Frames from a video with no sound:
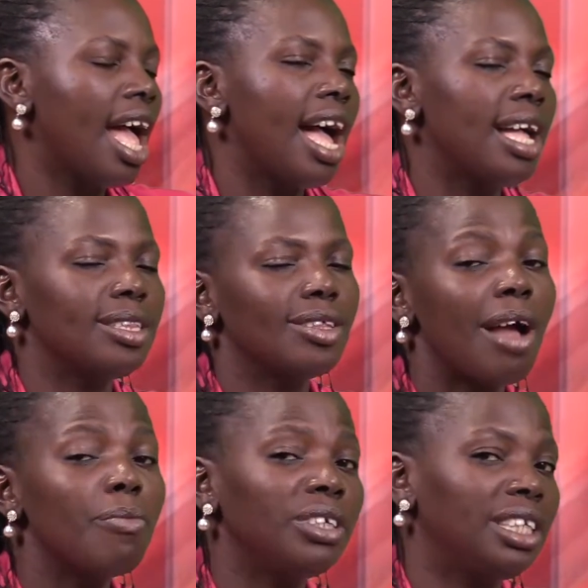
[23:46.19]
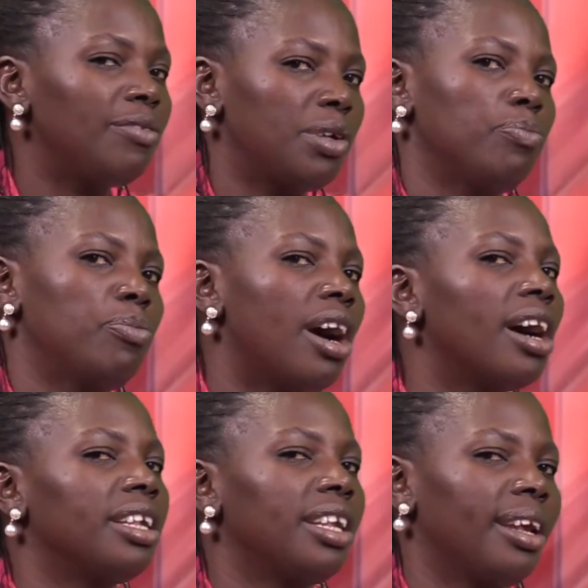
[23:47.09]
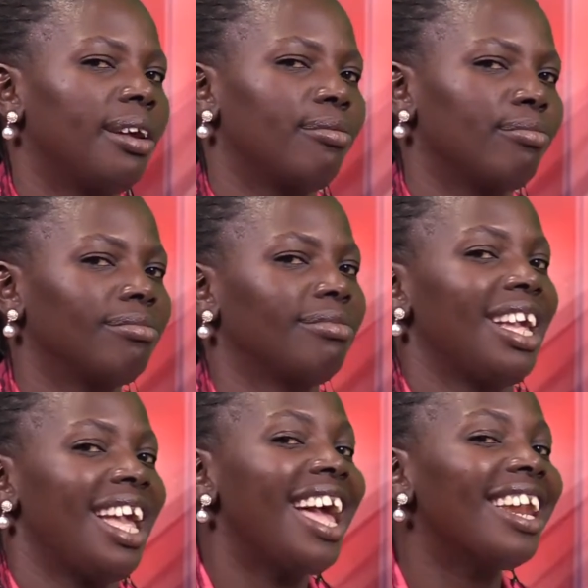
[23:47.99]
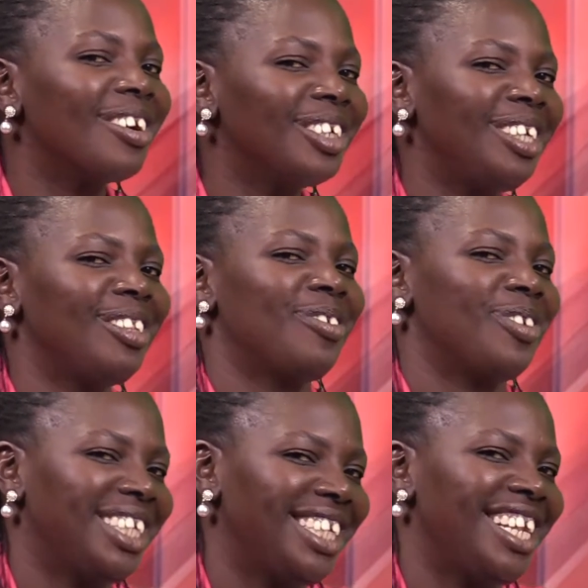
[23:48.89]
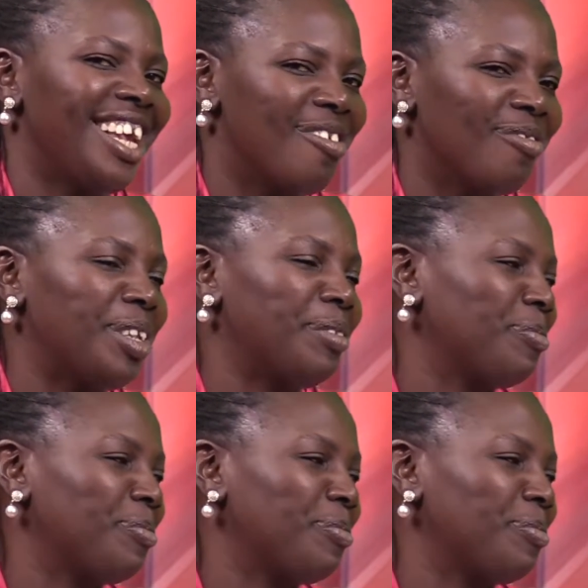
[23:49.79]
And so I'm receiving part here, and I'll see the rest in heaven.